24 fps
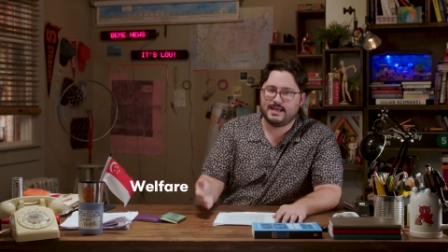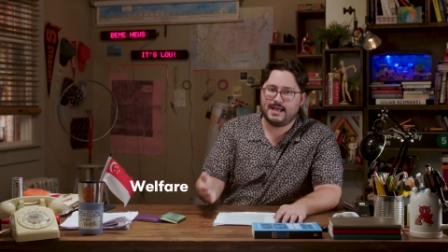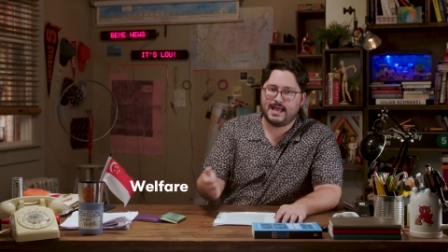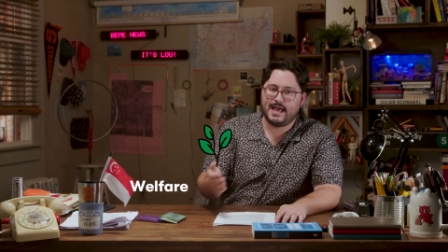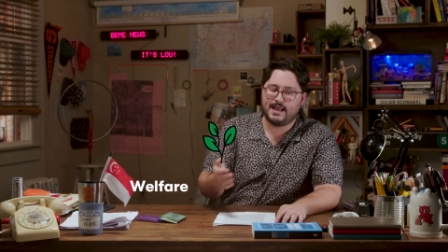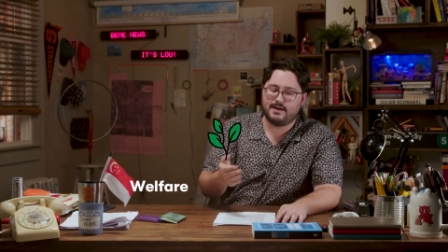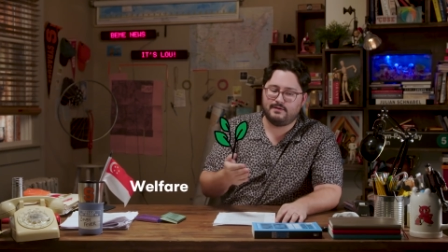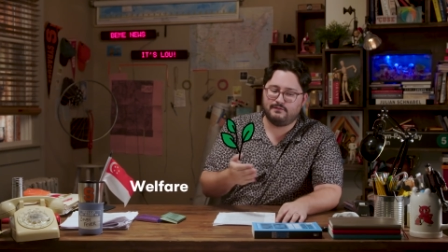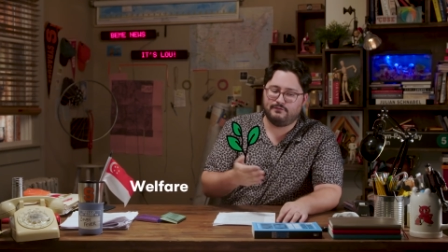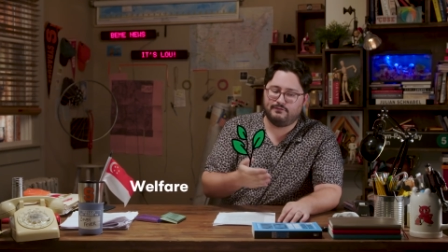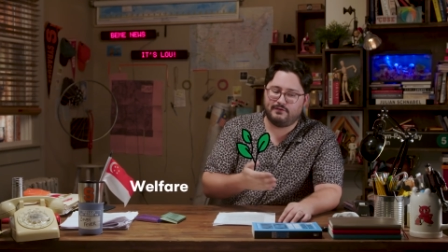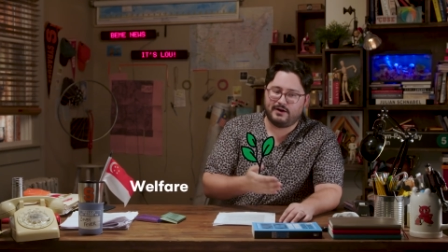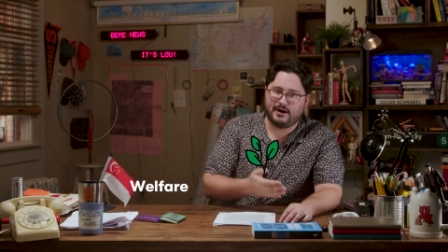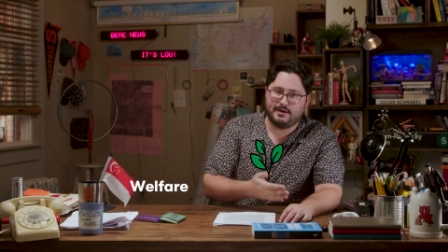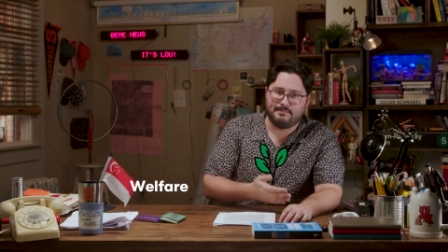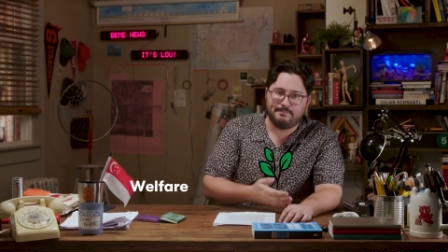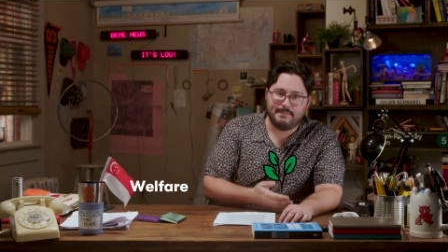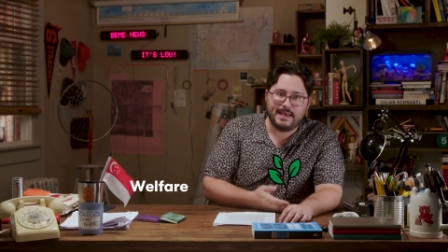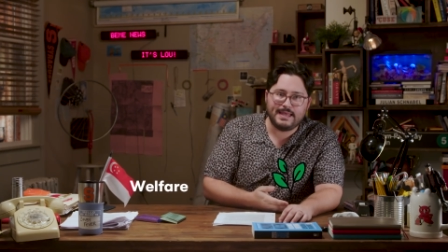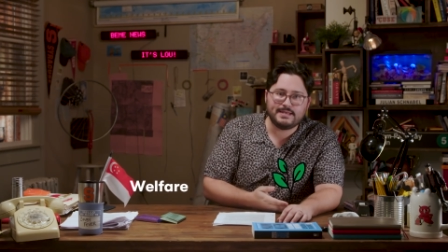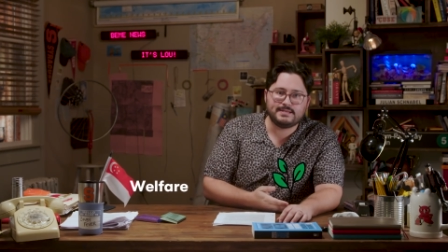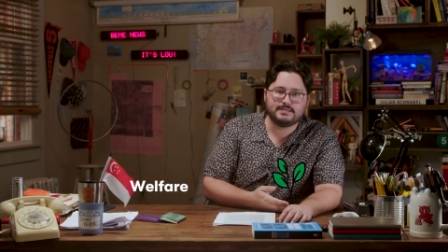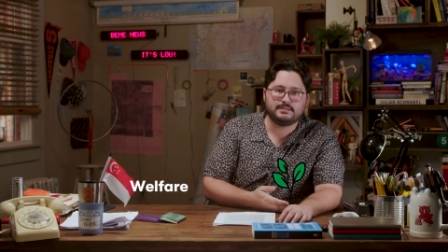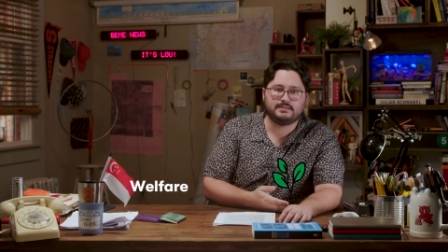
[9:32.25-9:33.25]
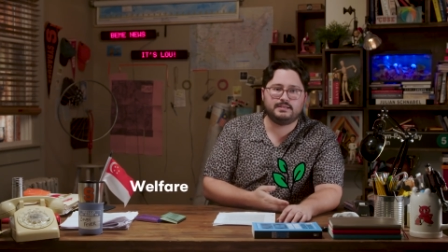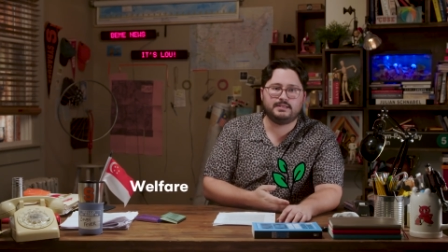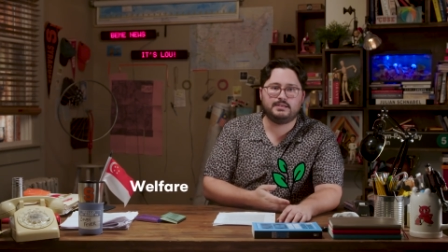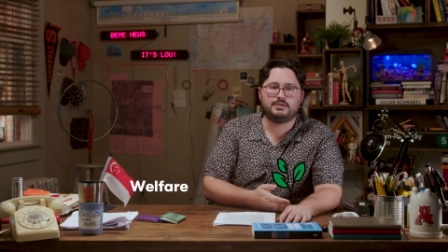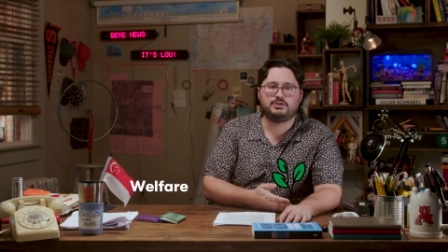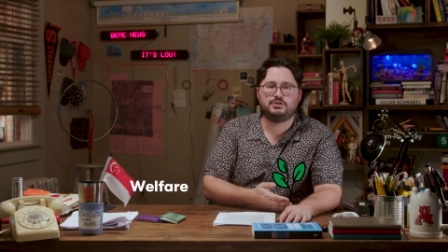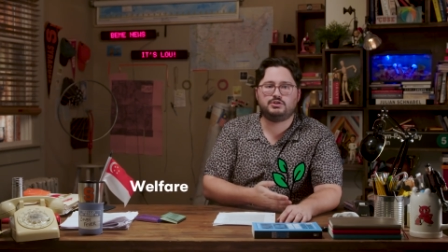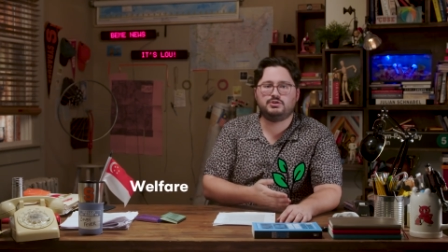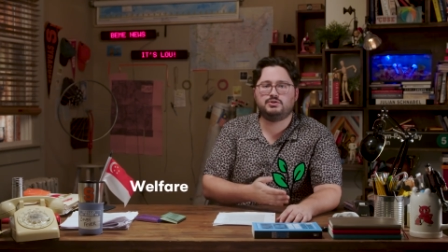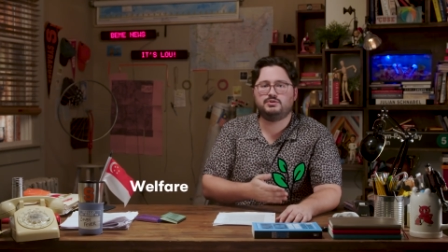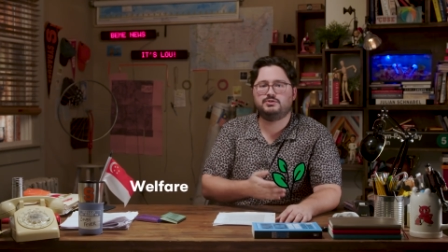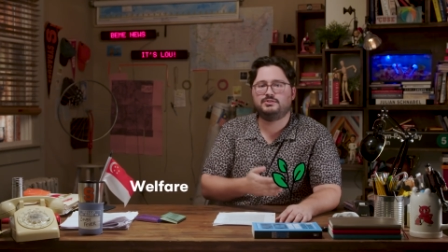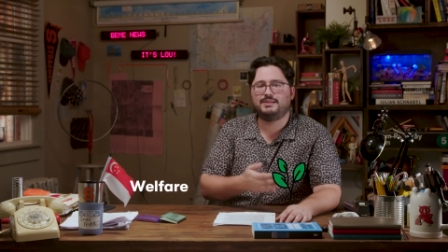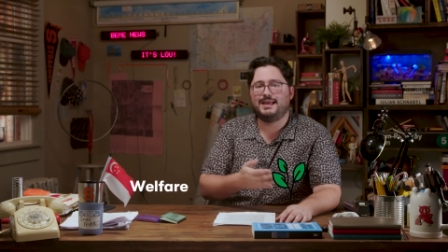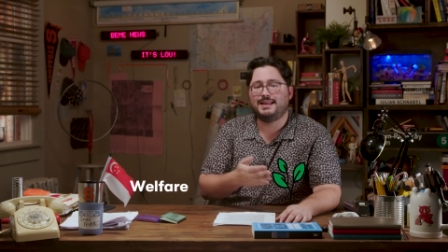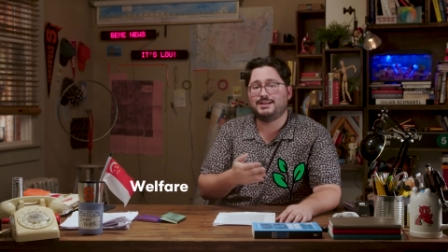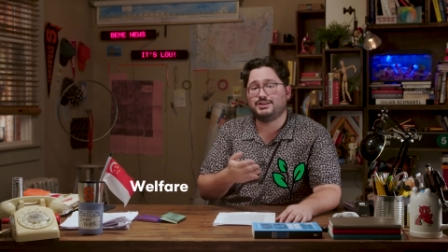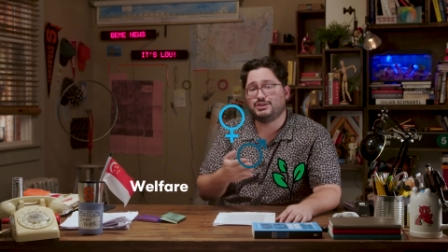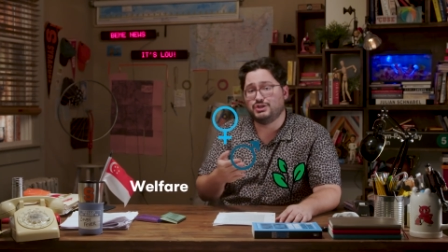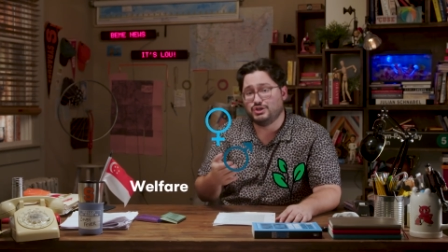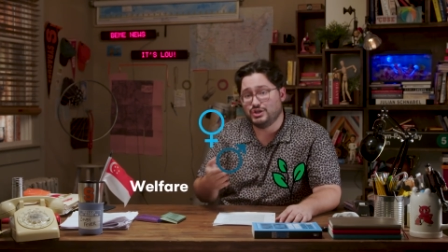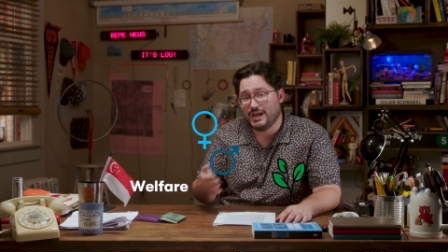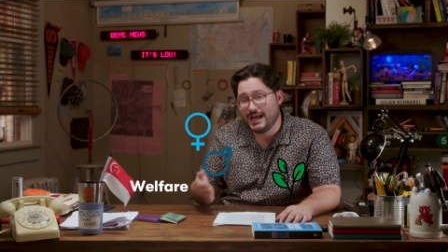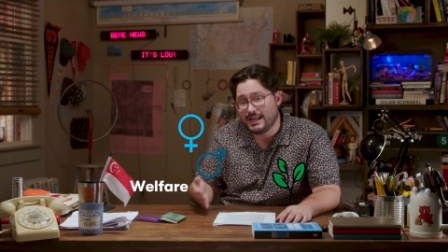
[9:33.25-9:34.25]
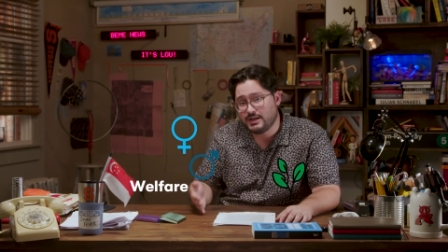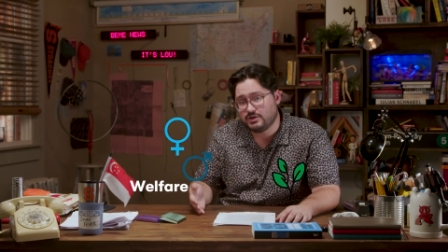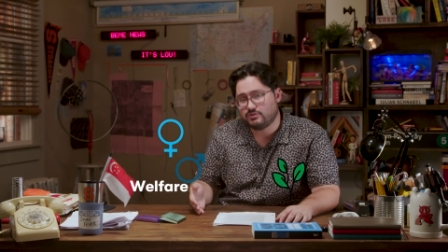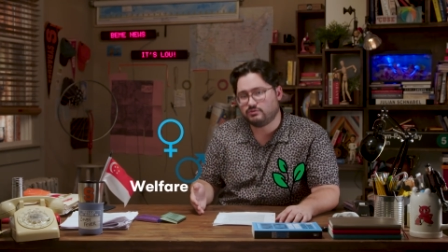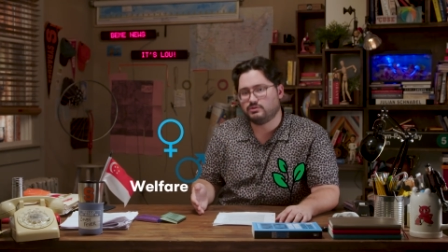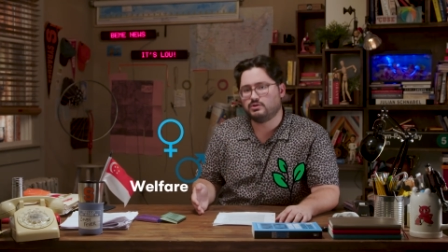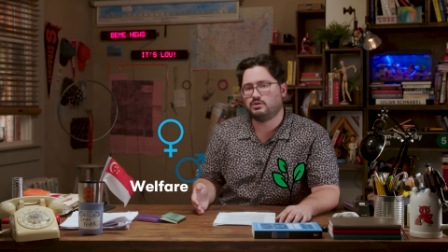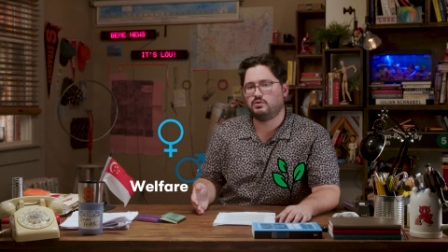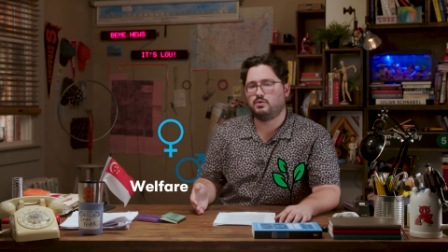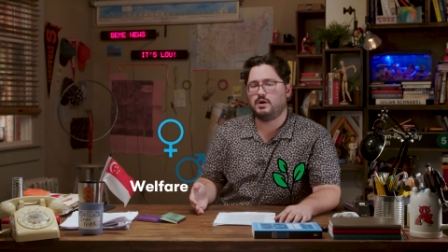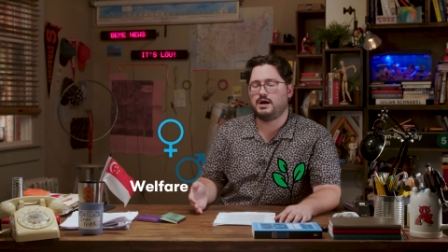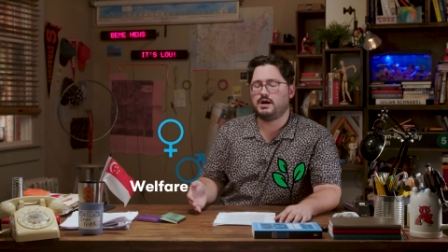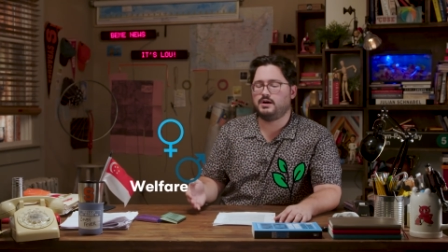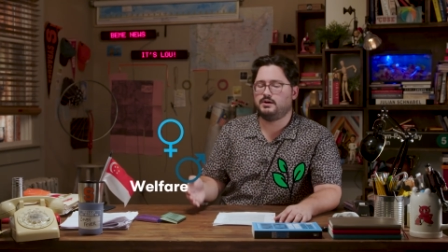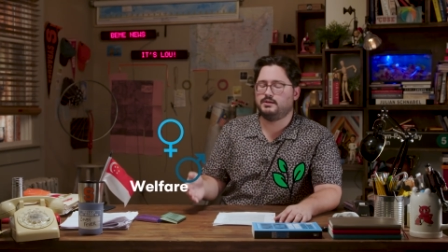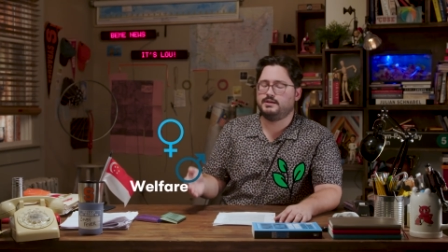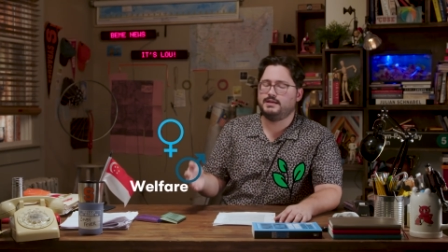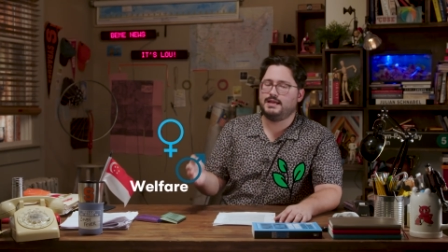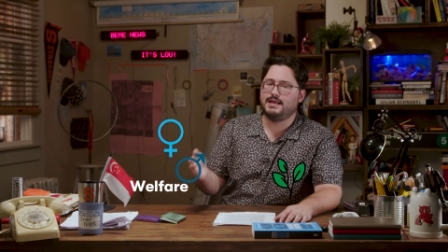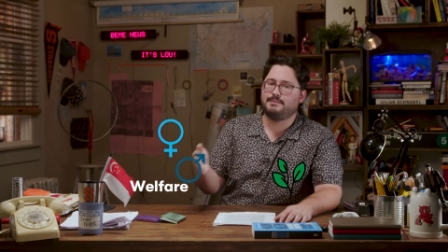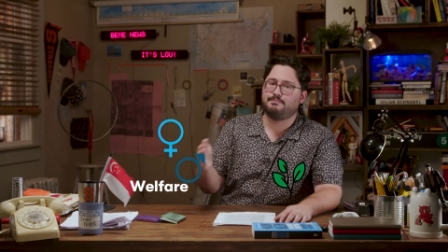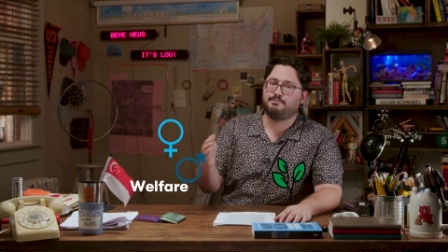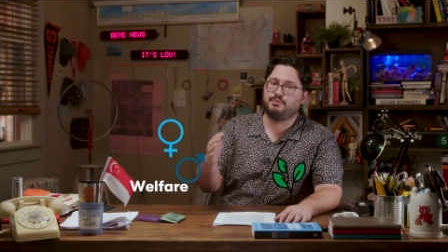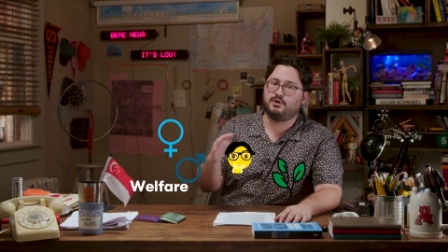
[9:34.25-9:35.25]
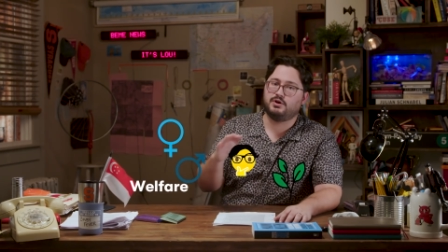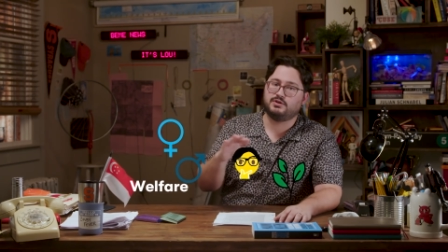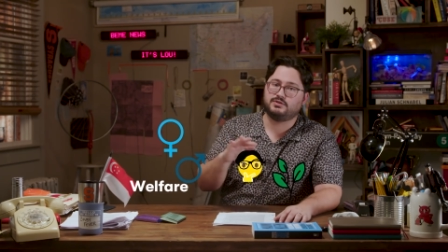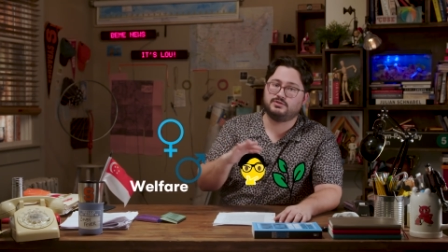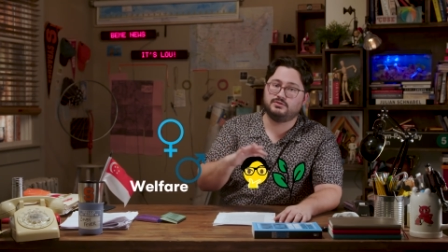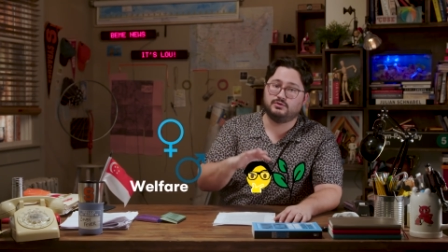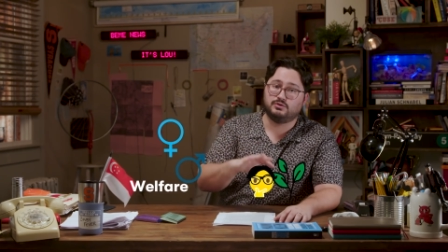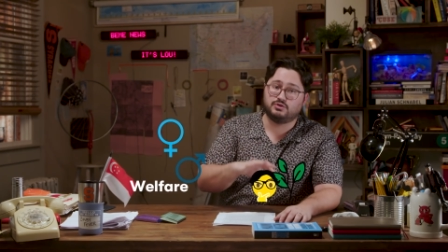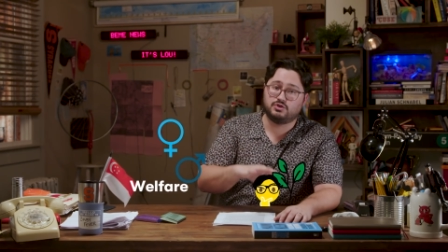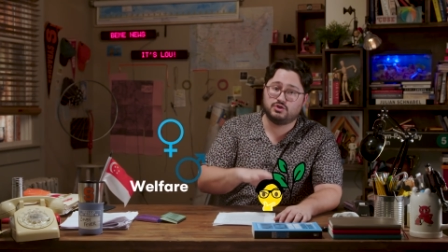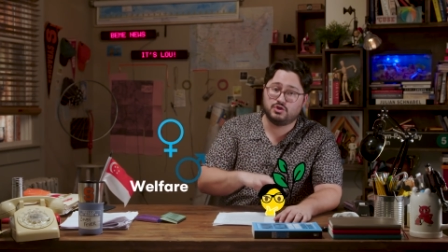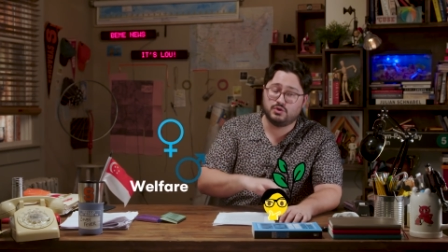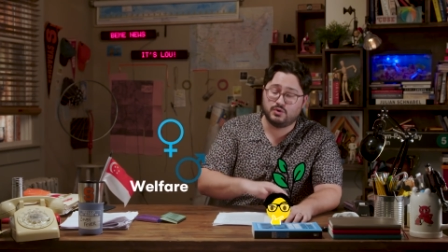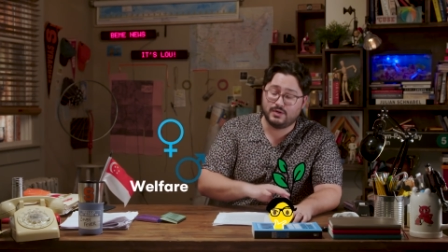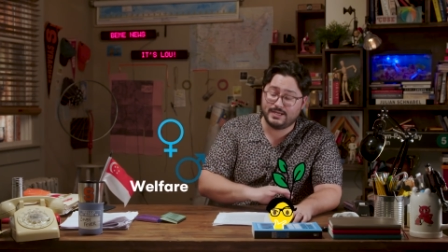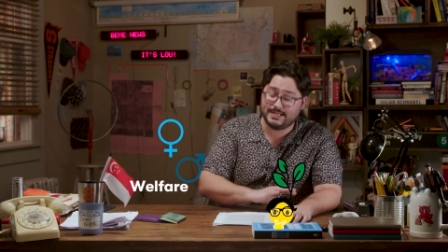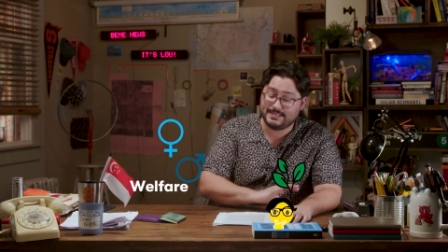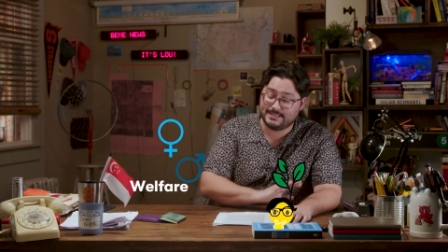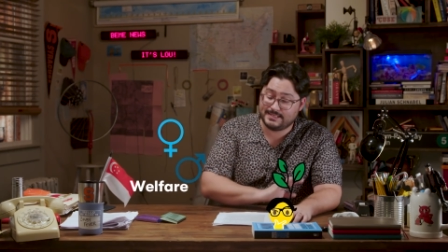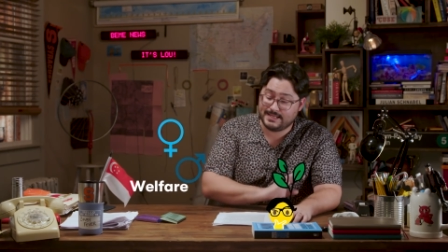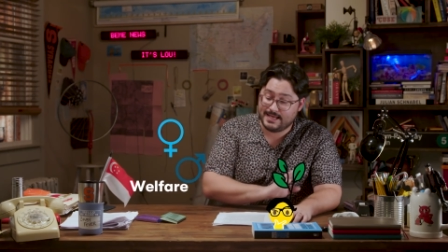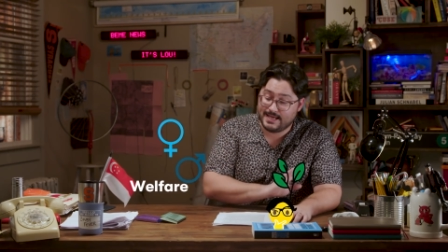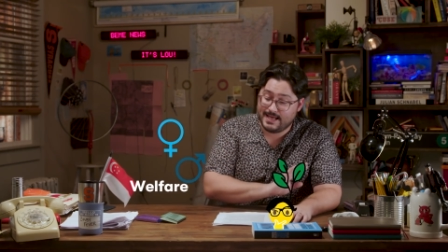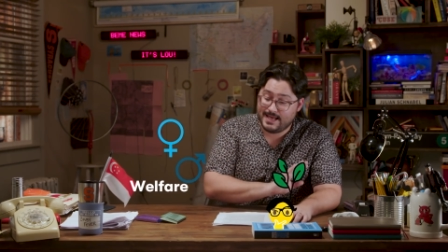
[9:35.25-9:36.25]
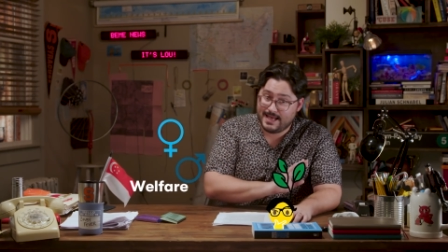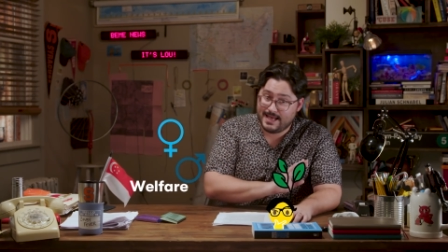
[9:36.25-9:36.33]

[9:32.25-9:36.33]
and environmental issues and gender equality and personal choice.